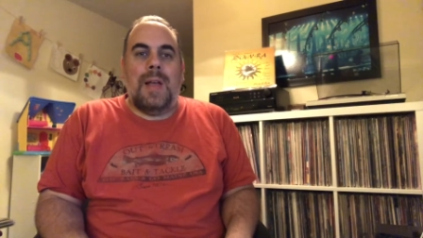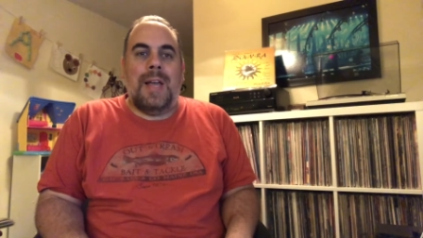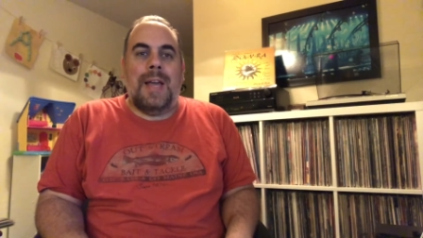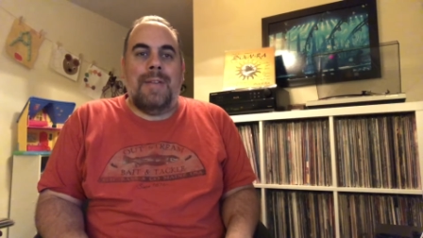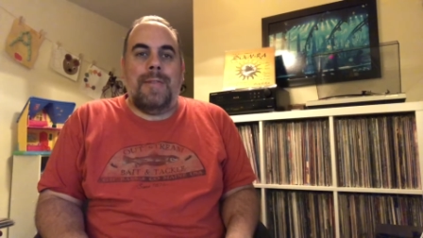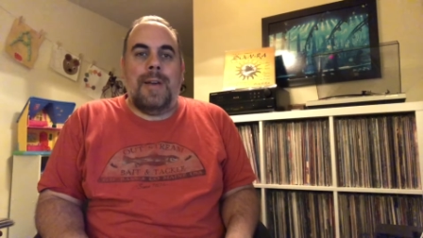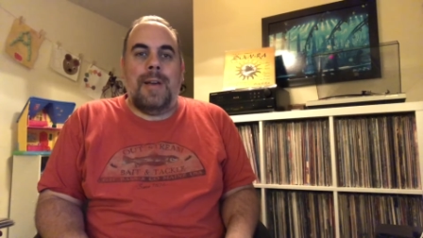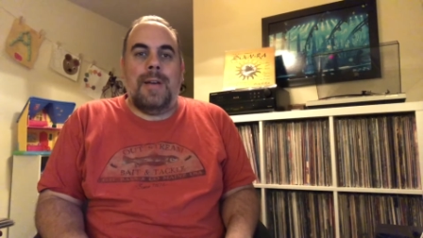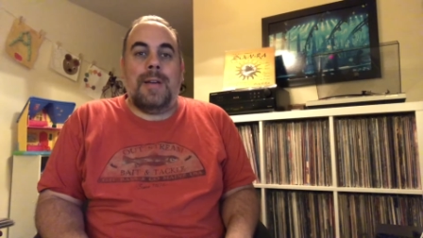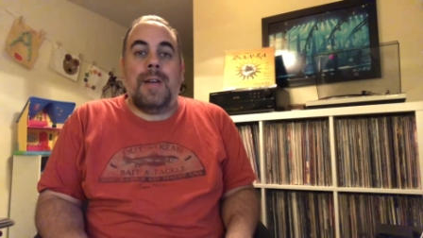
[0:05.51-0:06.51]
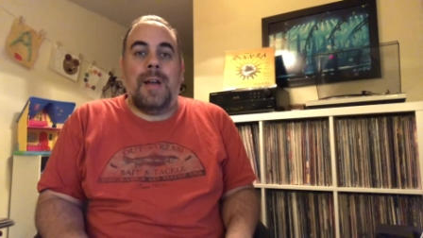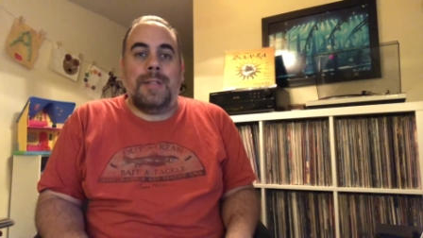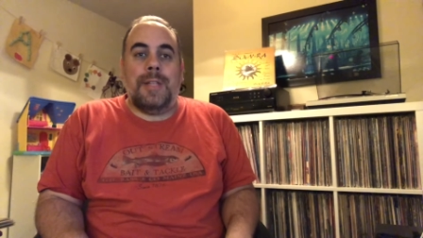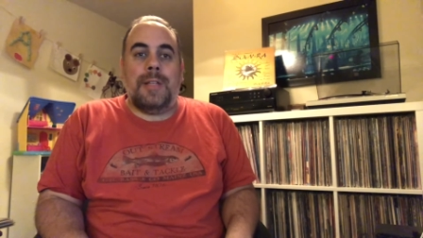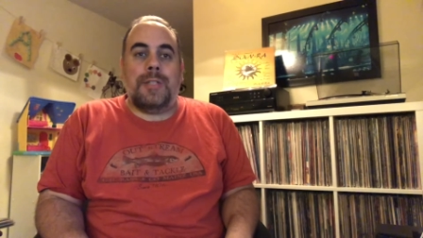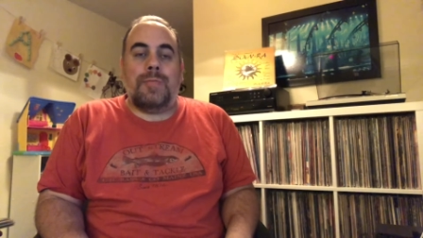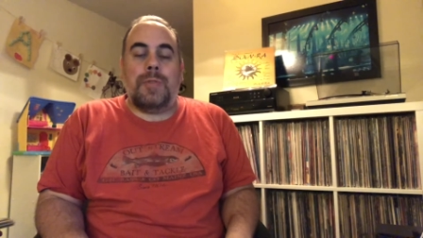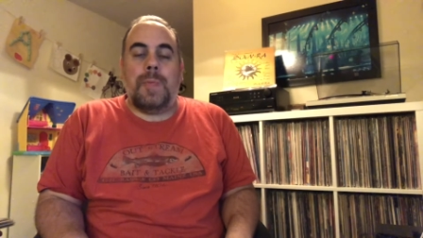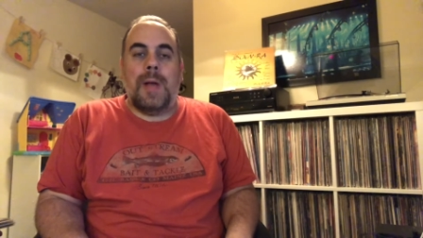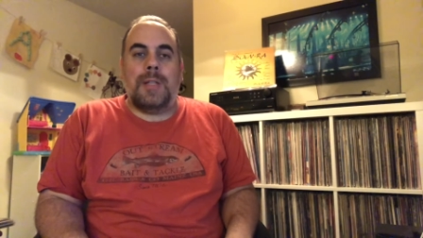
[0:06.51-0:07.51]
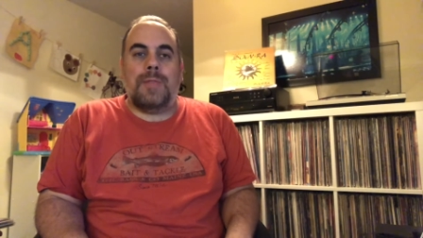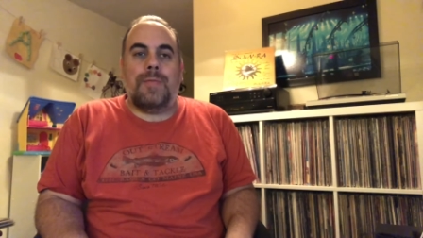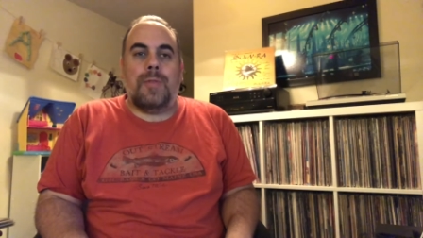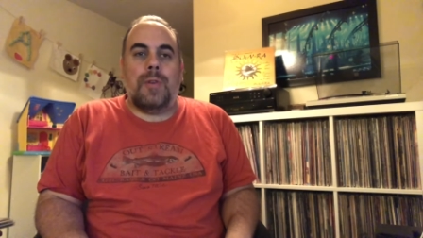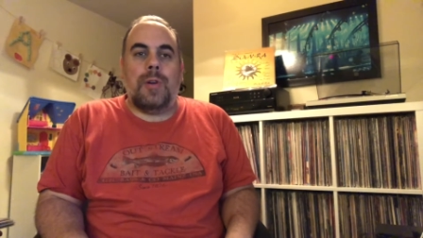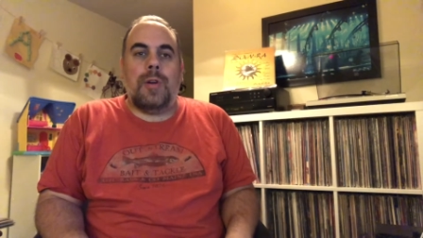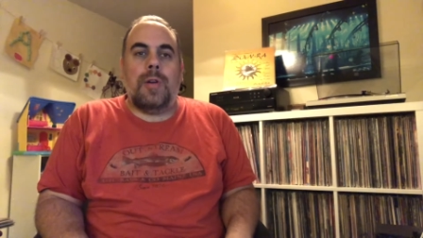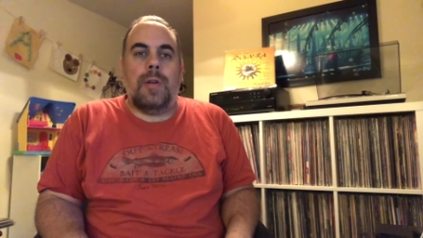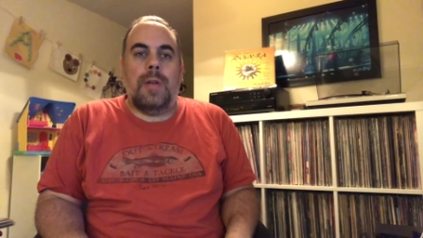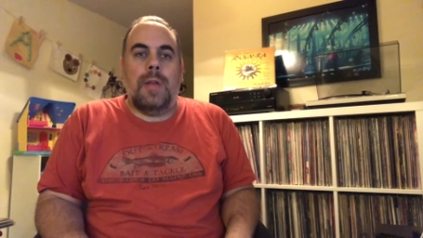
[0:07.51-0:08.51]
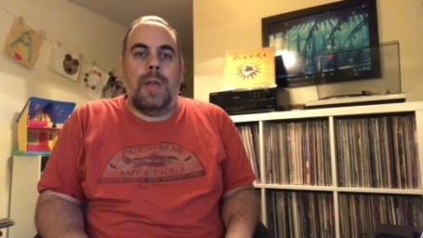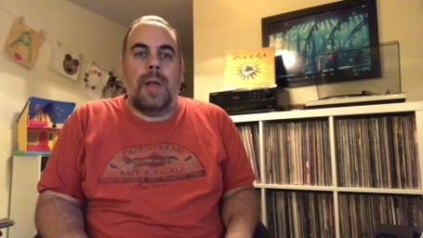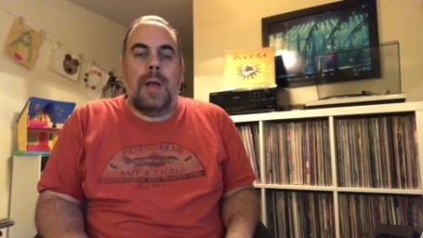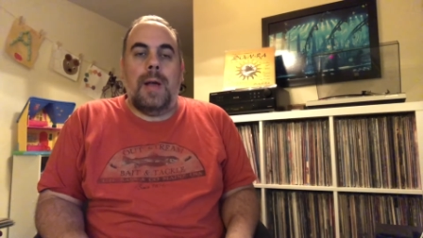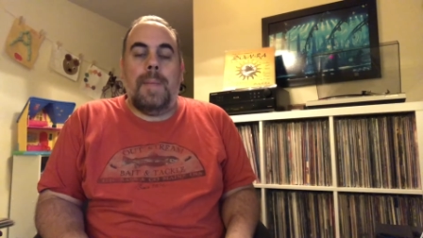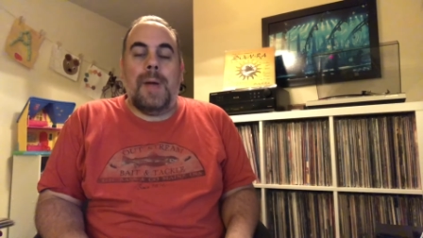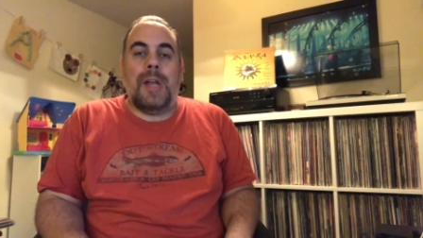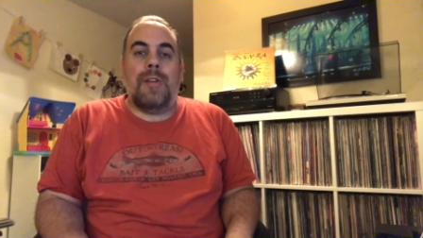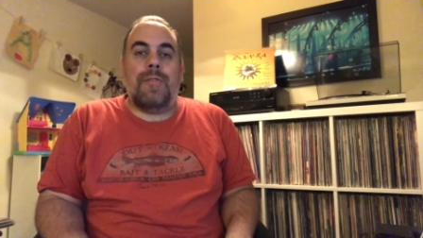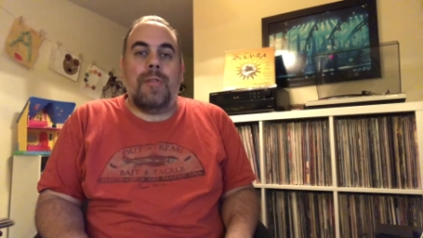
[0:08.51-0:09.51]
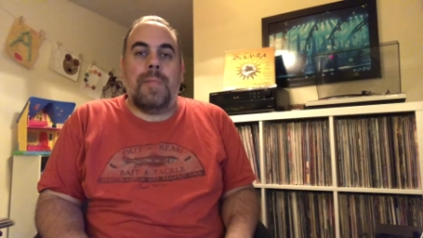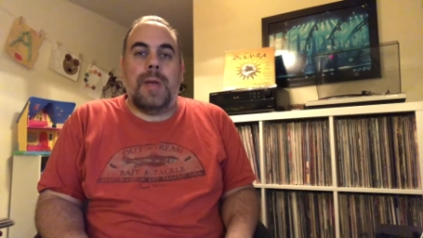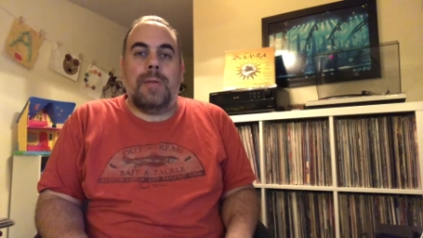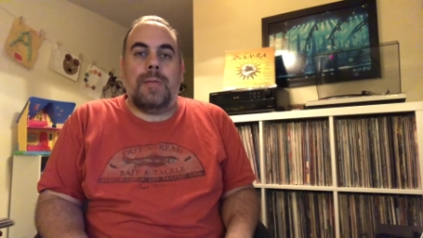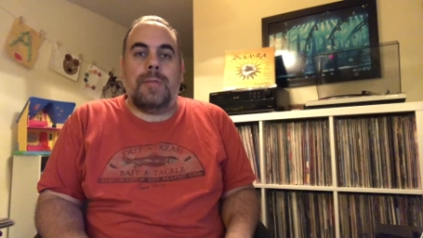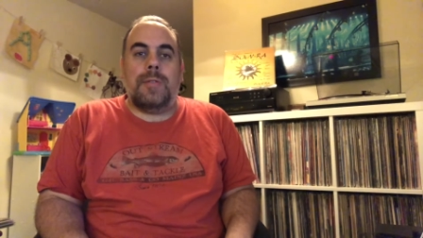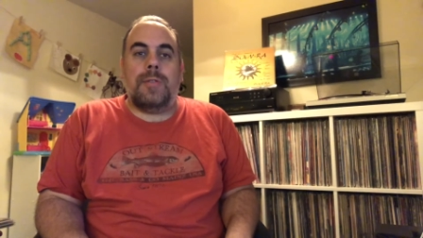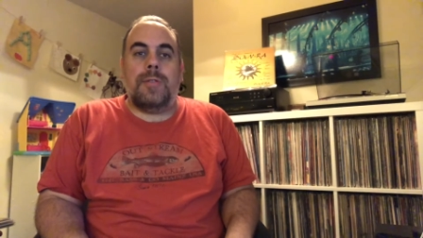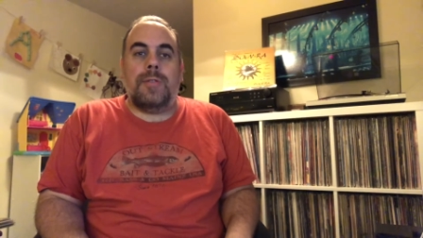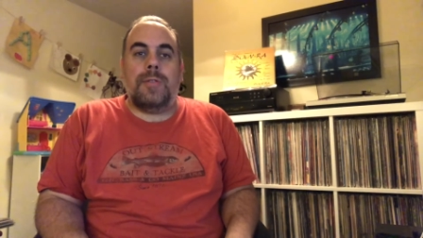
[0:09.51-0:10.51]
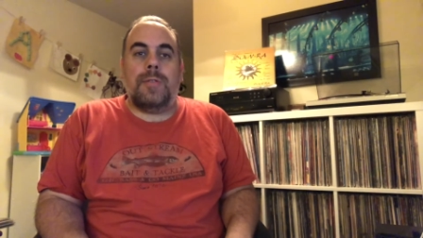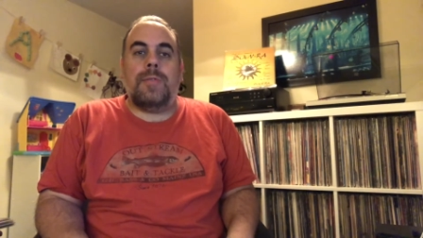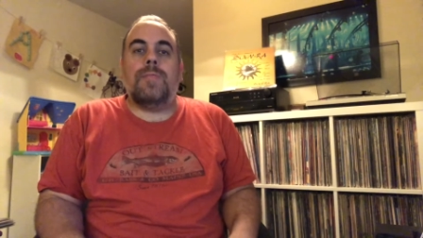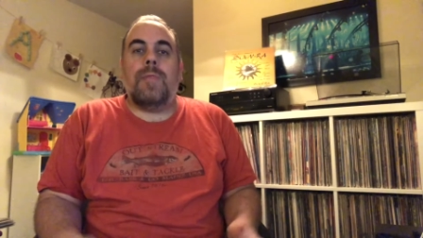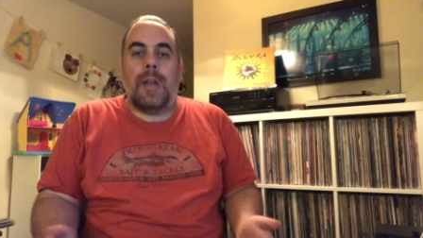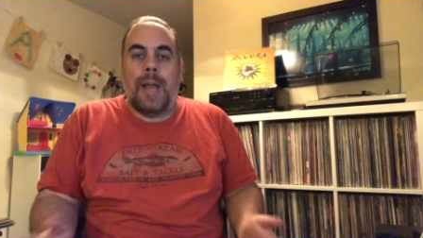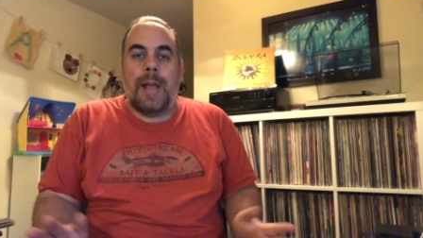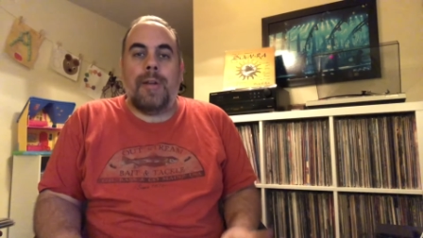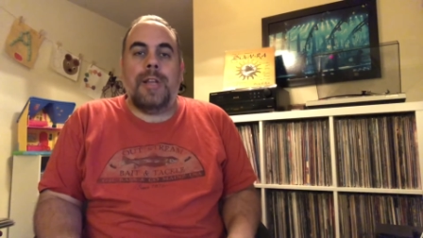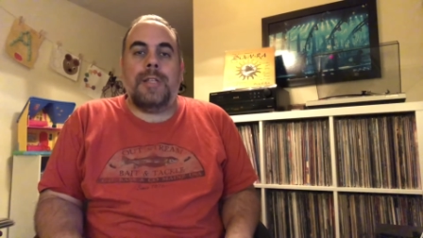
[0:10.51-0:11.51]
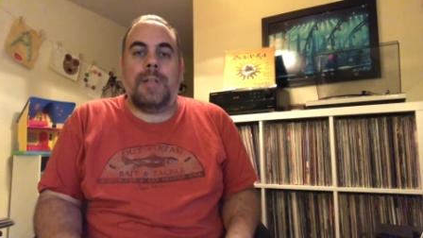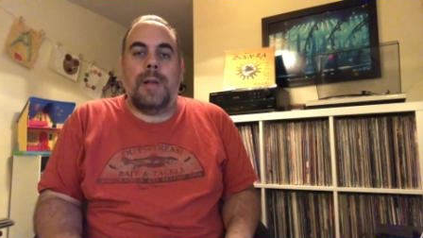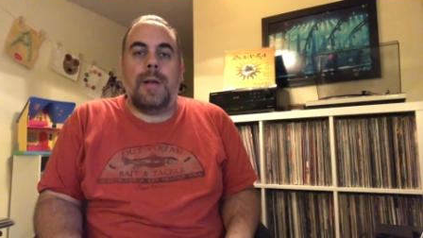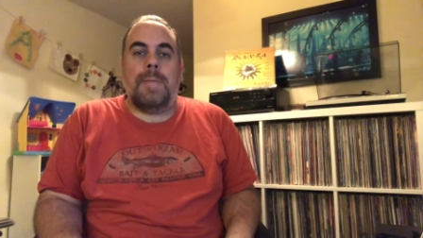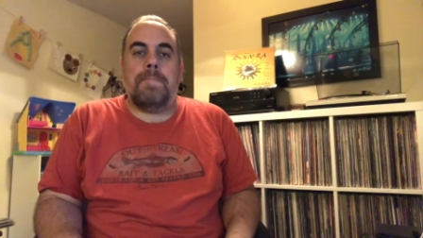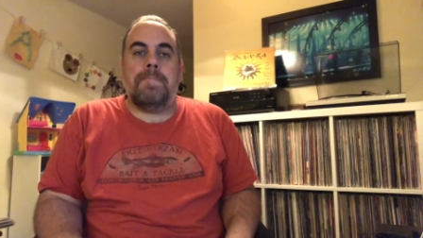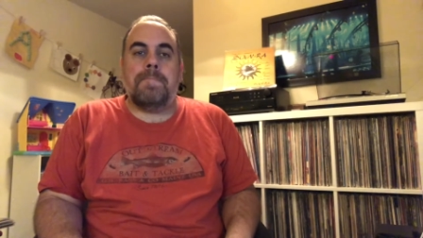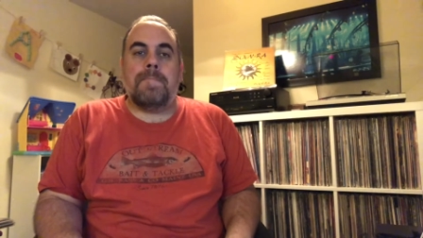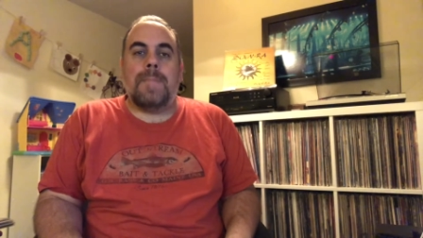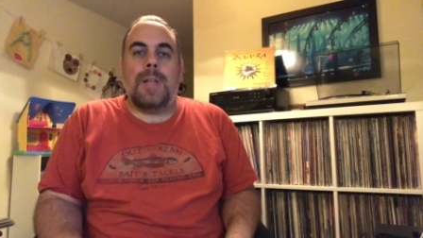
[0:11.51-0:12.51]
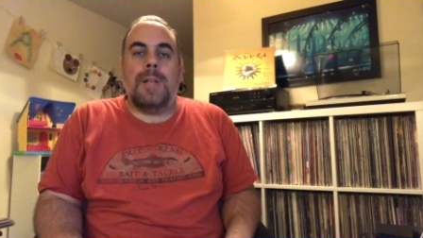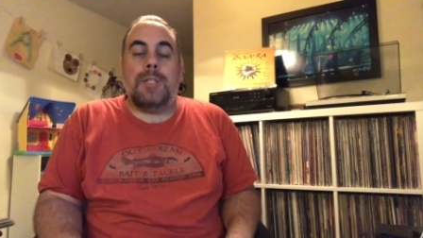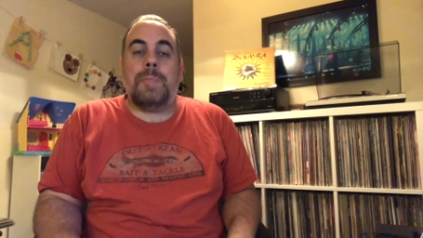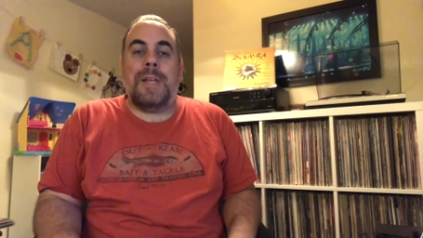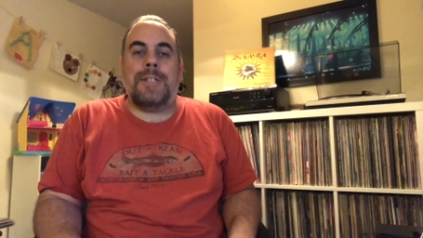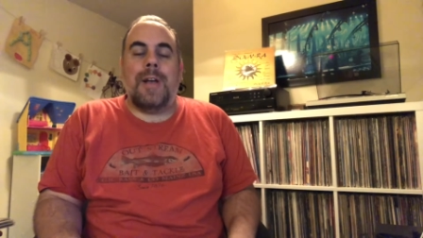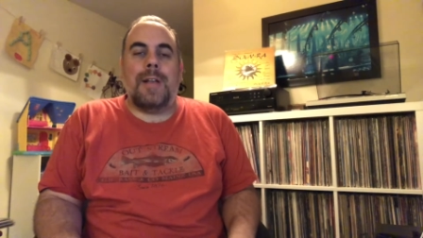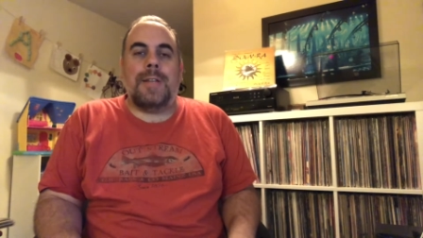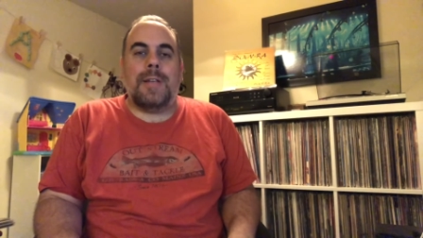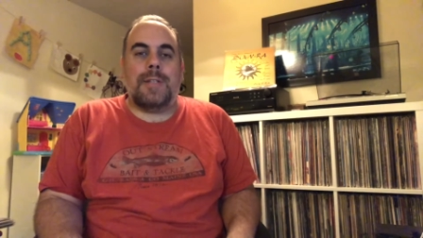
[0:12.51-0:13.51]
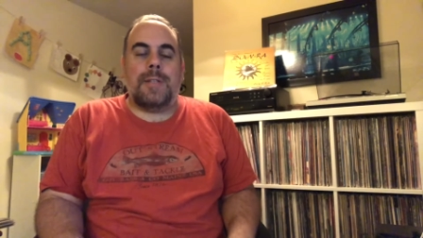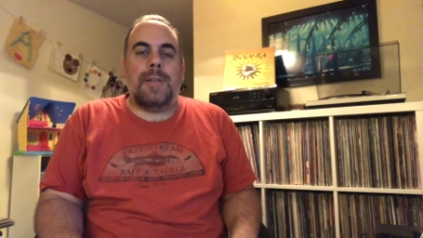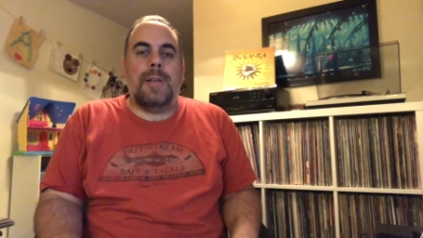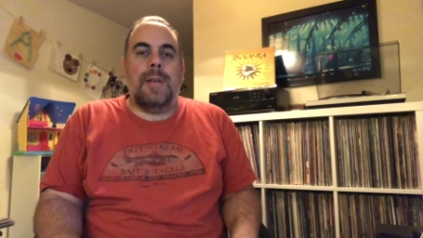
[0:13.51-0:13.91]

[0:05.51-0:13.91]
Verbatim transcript: I have a contest response for uh, Mind Over Metals, Ron Haggerty's um, space contest.